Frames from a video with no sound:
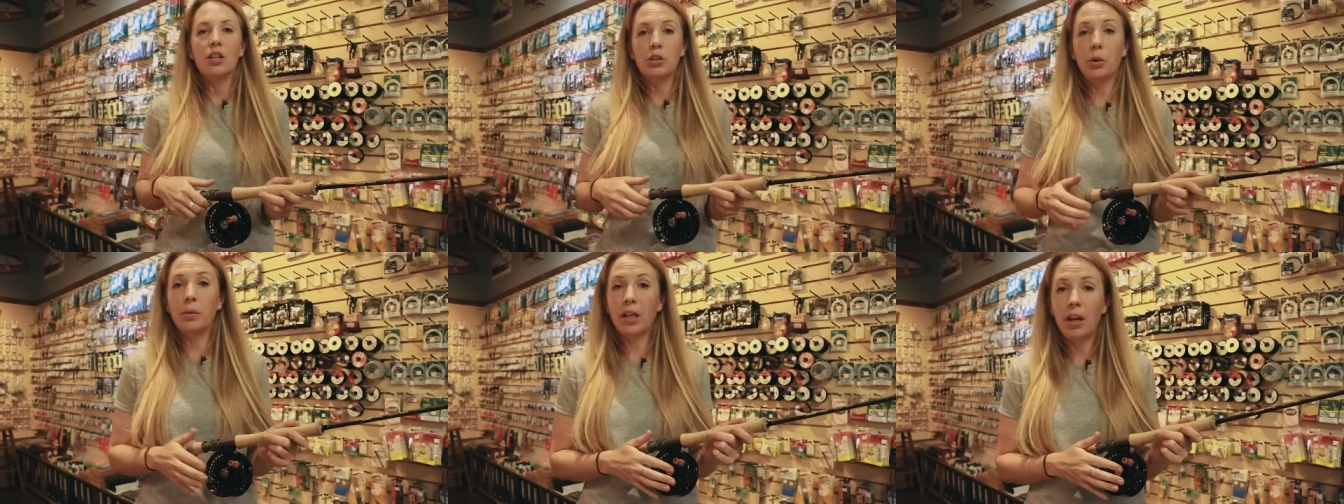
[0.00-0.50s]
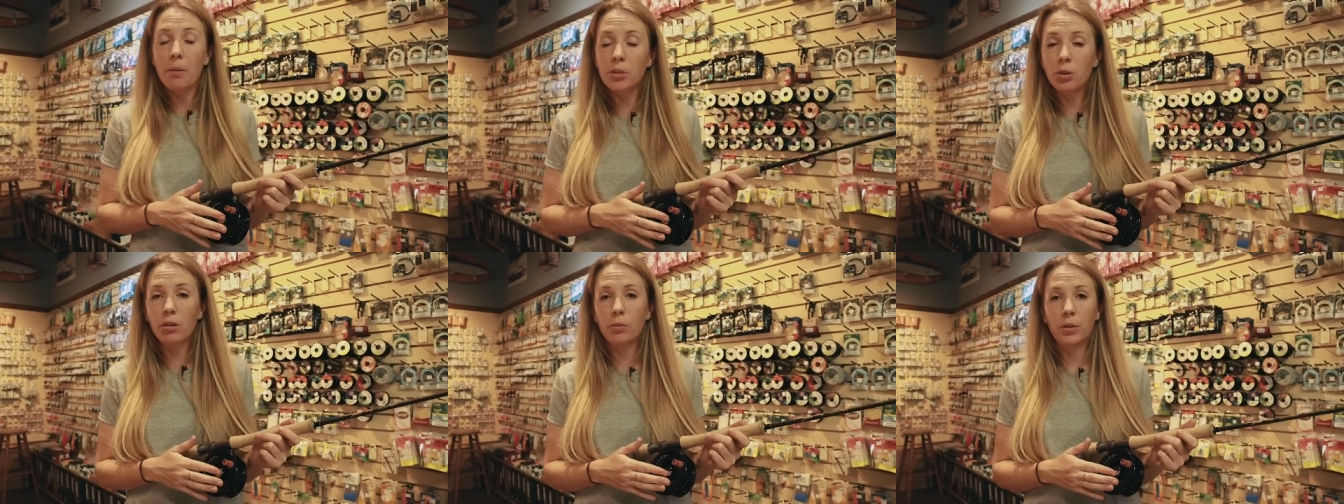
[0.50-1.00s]
So when it
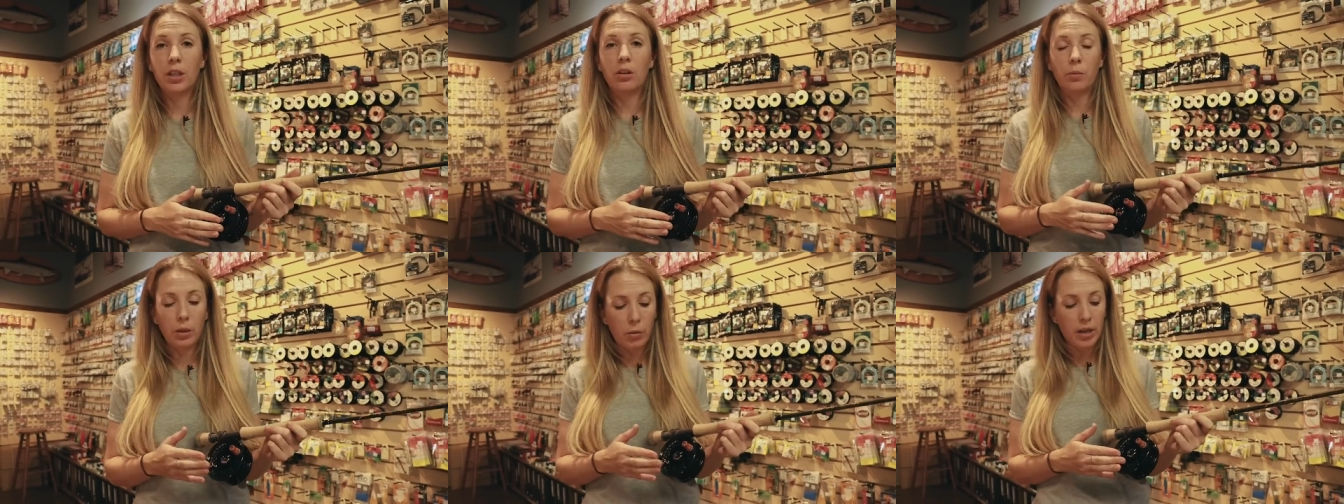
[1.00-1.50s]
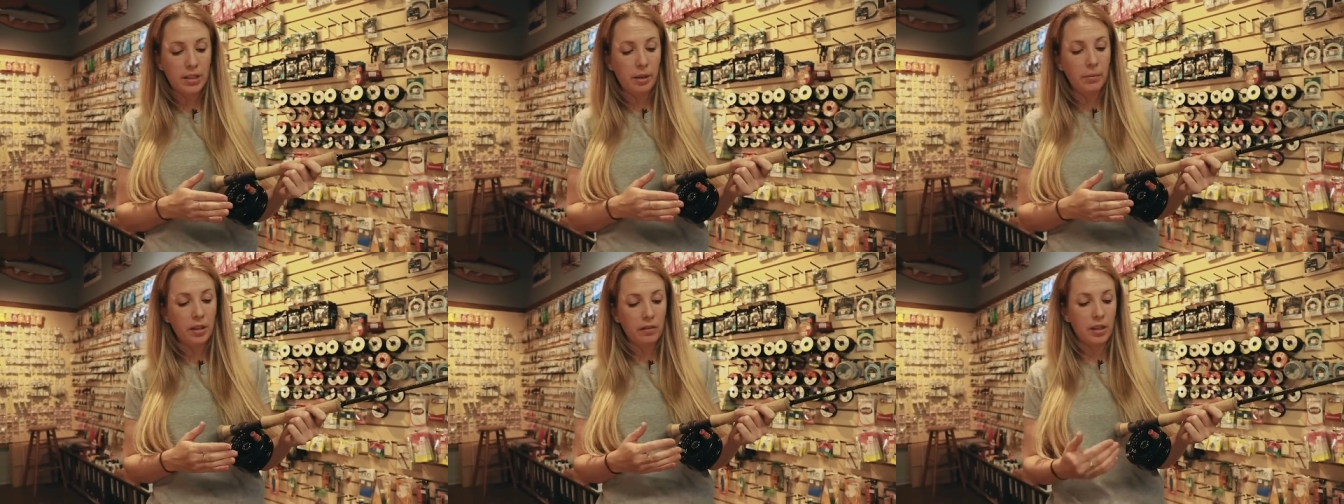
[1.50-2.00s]
comes to a reel, we want
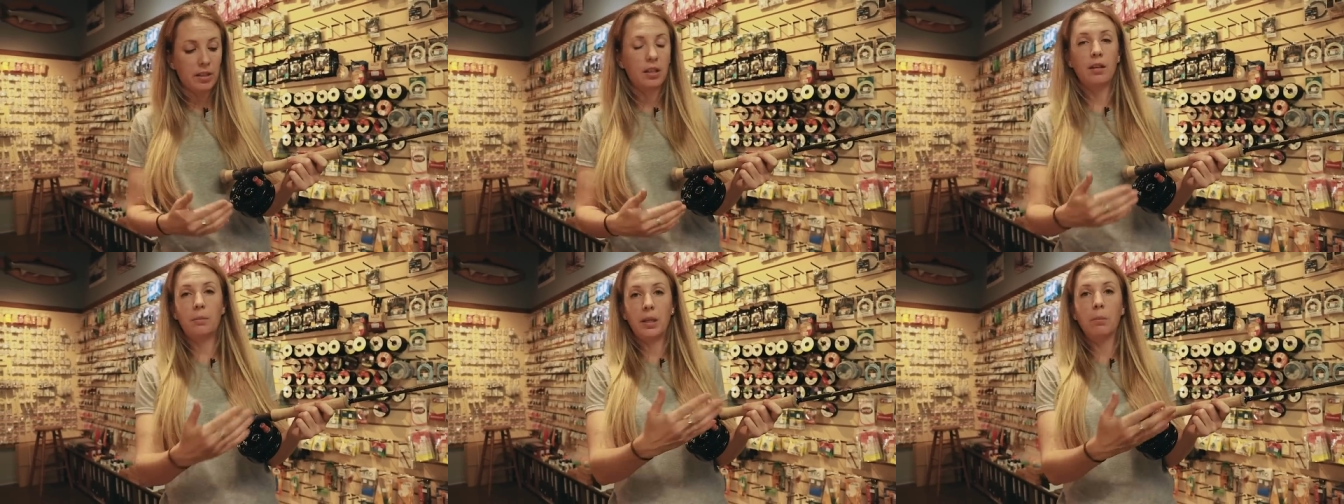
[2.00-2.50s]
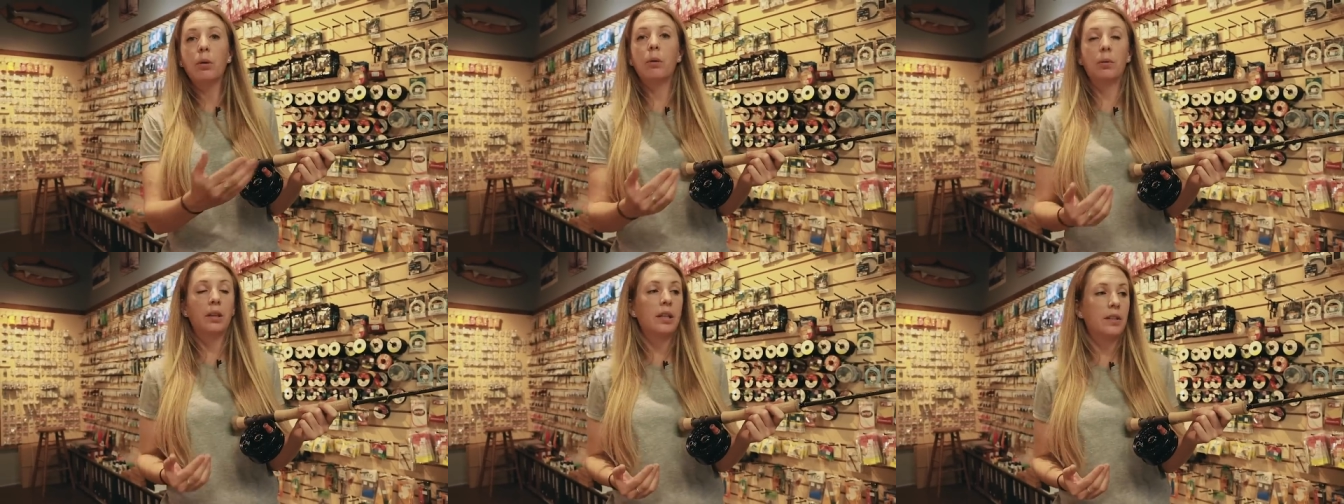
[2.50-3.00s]
something that's going to be
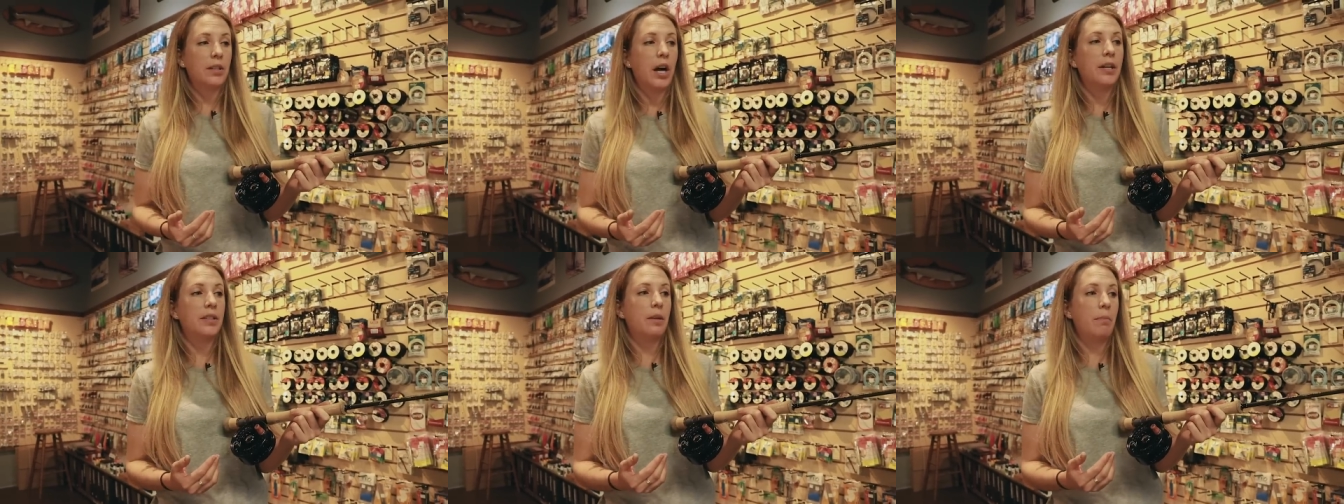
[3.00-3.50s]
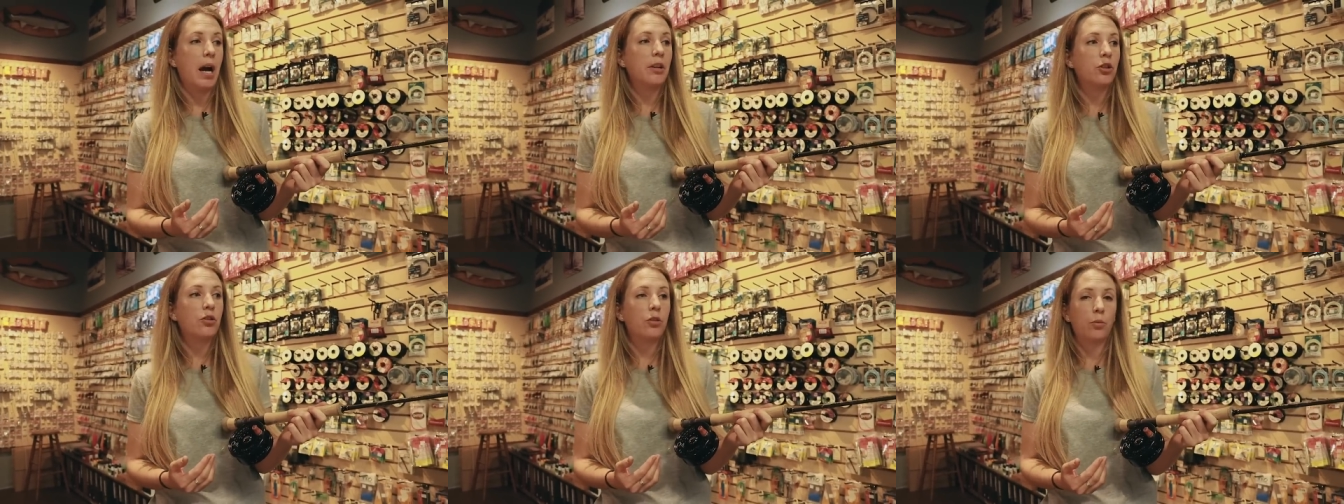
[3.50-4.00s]
appropriately sized and
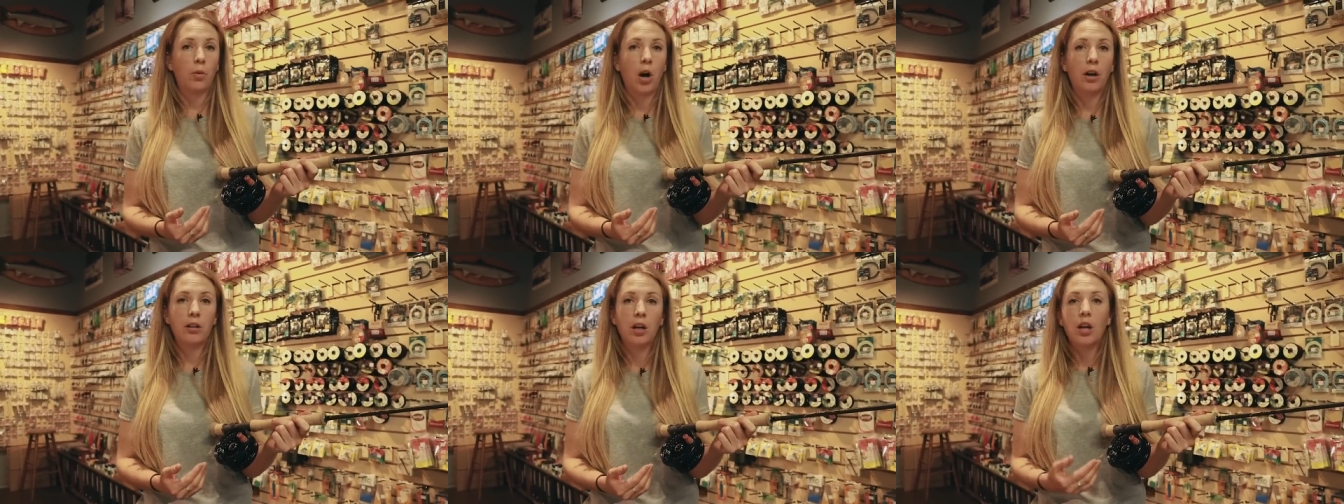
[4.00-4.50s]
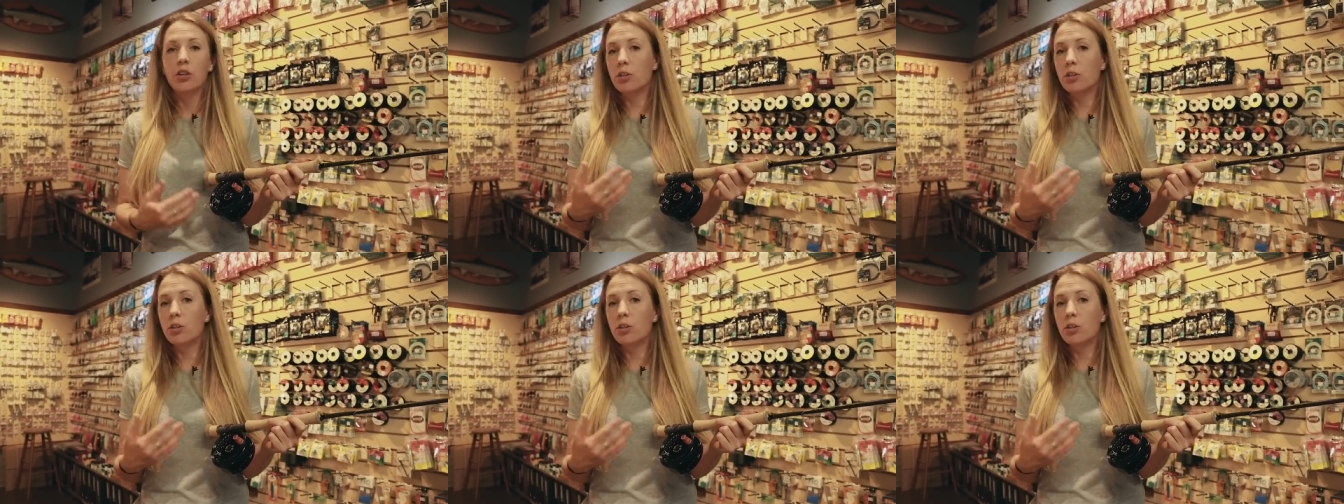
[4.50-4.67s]
matched to the rod.